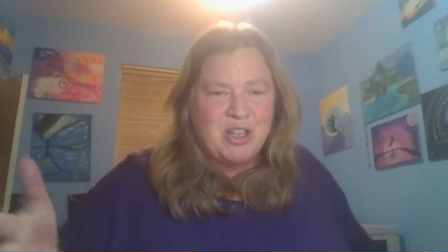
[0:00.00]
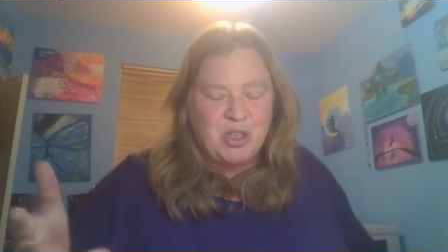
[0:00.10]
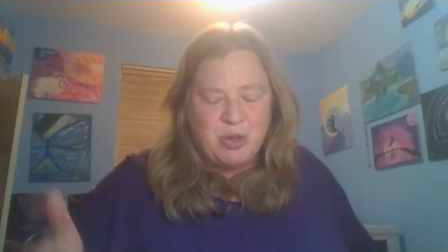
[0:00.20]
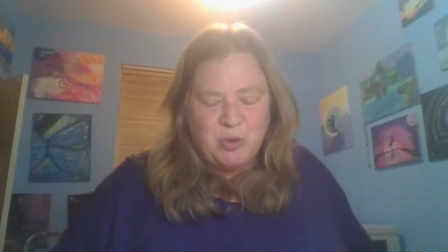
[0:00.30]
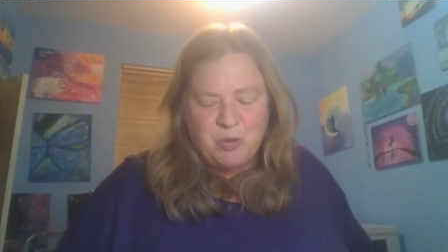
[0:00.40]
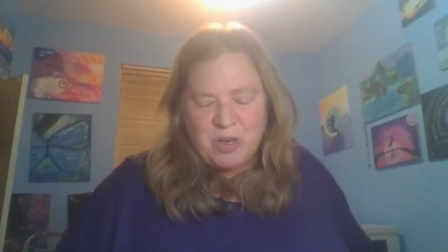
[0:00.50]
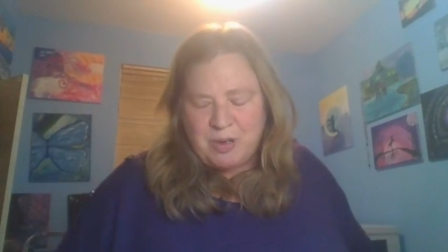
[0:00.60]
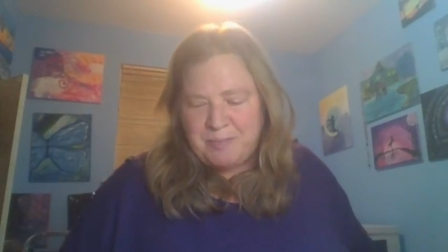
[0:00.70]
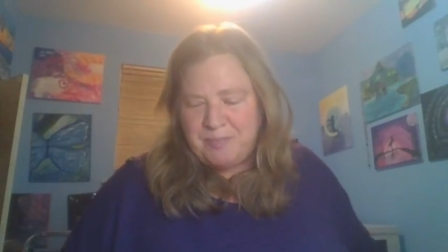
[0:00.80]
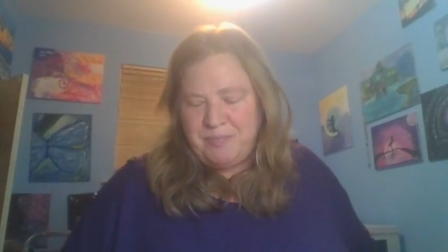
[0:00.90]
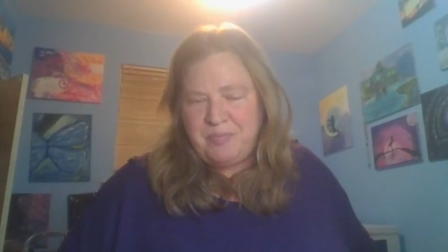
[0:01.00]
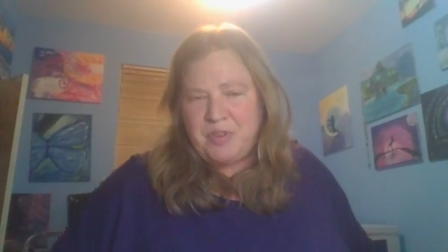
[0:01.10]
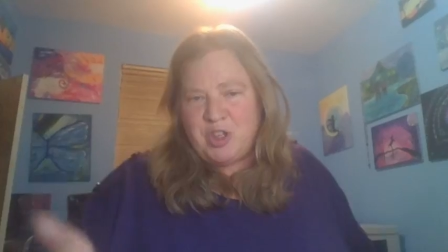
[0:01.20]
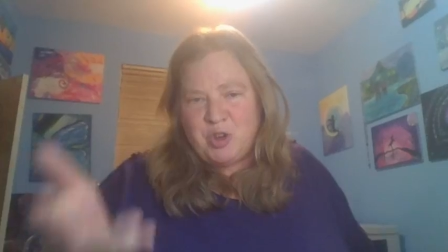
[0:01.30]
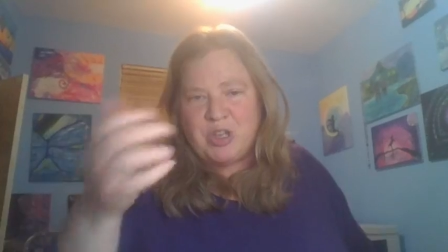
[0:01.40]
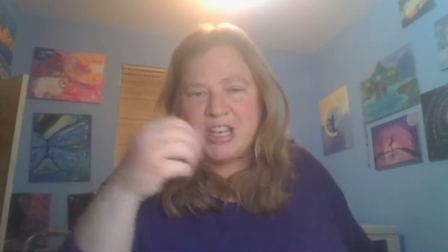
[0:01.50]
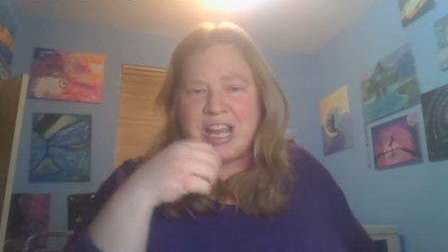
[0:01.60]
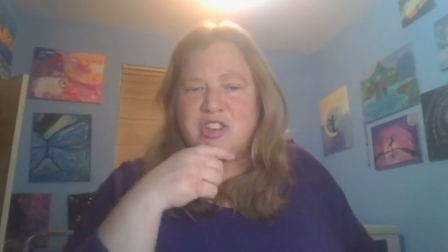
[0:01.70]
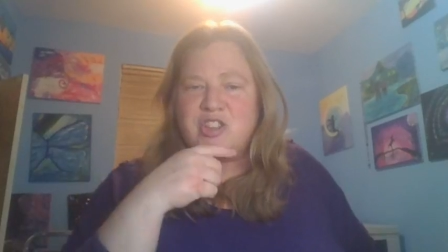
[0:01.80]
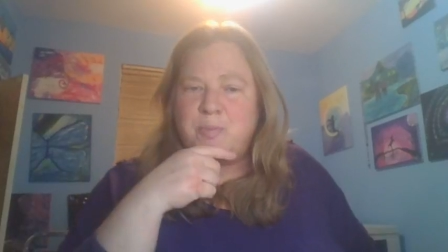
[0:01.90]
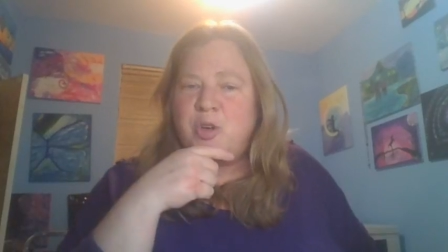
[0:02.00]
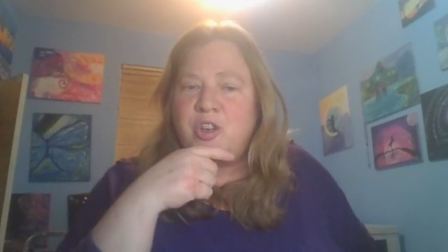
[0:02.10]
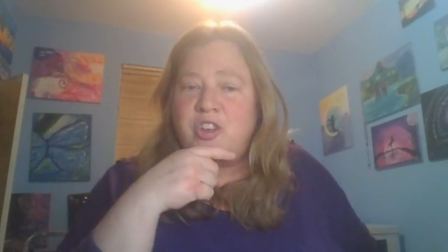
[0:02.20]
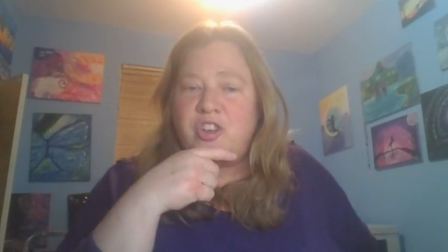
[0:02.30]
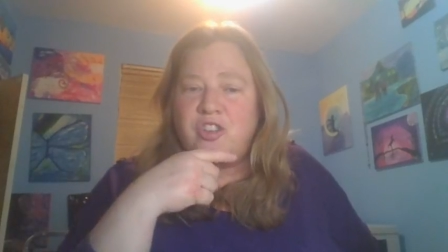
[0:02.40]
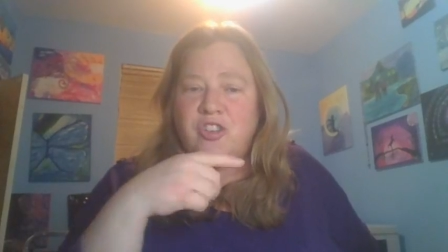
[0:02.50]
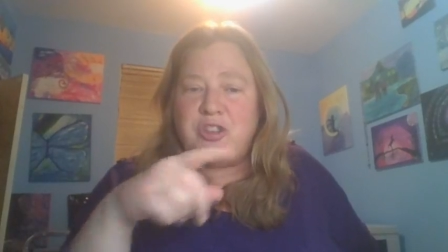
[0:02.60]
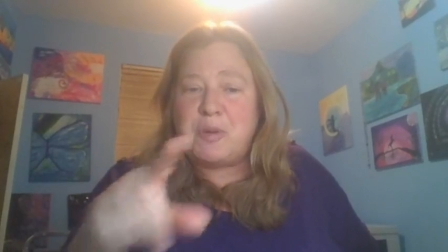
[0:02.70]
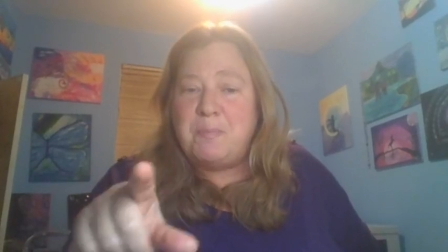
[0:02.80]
You um, you can actually push the